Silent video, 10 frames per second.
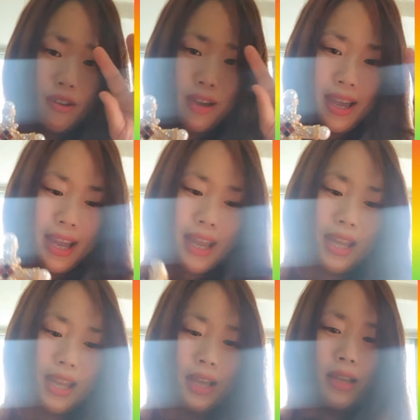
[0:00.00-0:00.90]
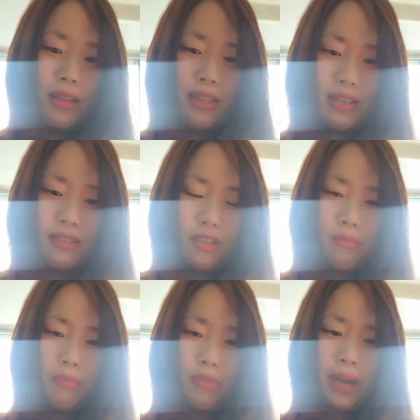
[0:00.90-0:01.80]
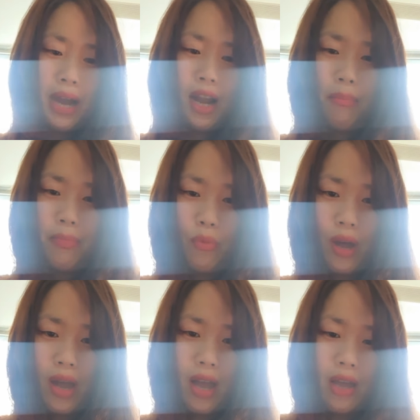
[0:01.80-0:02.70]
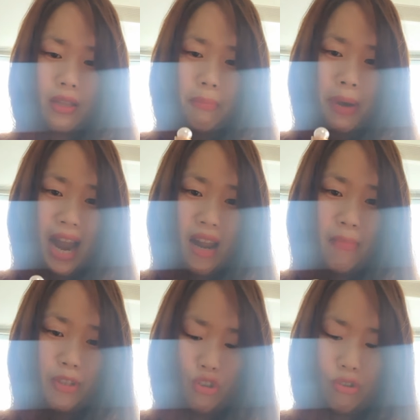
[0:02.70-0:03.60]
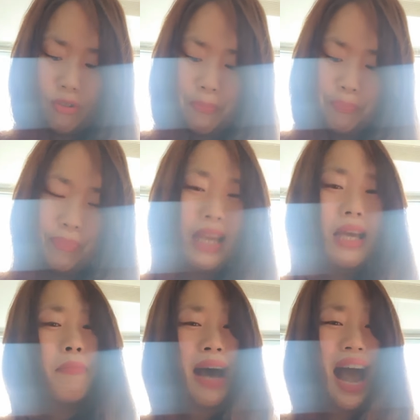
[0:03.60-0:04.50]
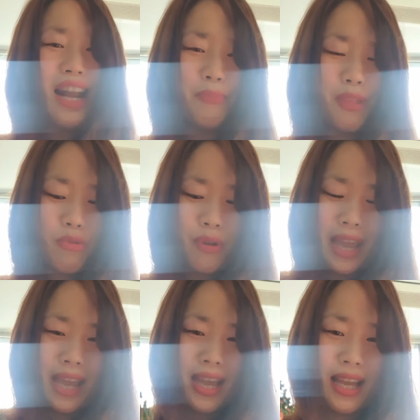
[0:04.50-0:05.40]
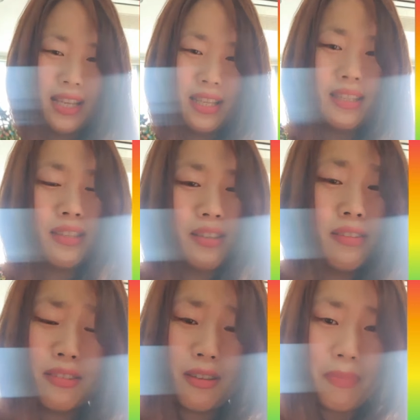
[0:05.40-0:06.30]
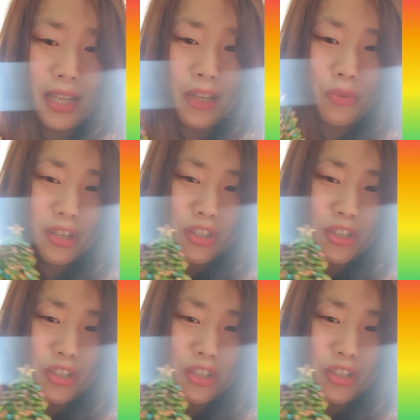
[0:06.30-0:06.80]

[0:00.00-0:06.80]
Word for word: Okay, that's number pile number one and pile number two, and pile number three is somebody who wanna